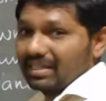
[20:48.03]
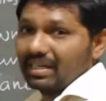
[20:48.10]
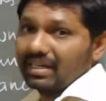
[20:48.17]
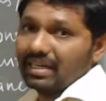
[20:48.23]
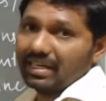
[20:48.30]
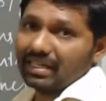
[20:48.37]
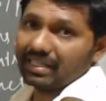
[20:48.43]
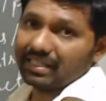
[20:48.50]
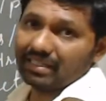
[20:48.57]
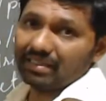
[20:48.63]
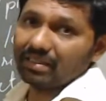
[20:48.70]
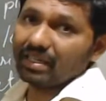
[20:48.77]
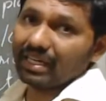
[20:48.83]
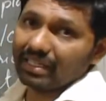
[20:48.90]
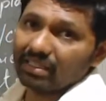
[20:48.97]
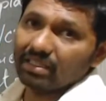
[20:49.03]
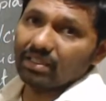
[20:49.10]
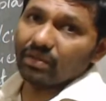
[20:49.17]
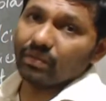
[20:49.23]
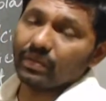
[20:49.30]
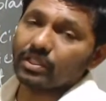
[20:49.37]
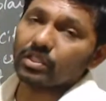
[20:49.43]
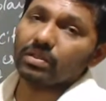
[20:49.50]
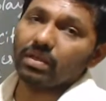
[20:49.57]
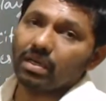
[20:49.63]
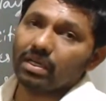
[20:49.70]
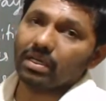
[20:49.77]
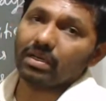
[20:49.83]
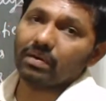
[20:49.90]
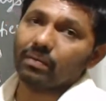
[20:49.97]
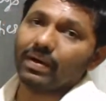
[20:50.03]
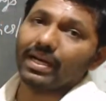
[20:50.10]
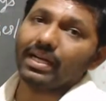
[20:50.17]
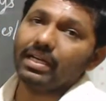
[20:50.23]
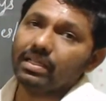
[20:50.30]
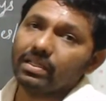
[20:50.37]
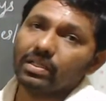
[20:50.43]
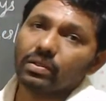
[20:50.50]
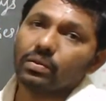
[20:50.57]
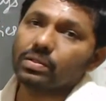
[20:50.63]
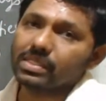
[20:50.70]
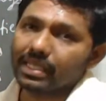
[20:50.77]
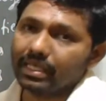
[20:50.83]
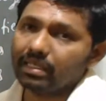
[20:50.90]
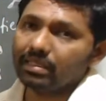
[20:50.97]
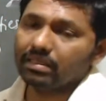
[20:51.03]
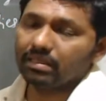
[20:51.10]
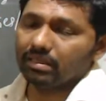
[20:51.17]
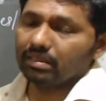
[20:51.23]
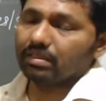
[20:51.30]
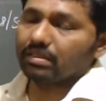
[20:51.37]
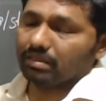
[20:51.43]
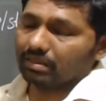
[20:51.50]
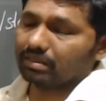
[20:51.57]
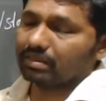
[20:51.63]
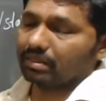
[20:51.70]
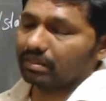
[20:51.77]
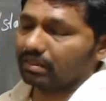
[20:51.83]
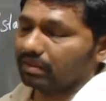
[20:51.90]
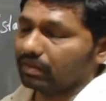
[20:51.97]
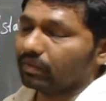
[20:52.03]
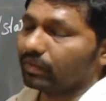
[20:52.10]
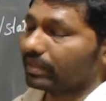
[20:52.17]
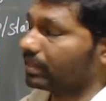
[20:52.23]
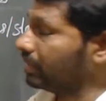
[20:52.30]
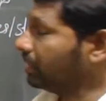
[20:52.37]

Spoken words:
Karnataka, right? We should not avoid using the with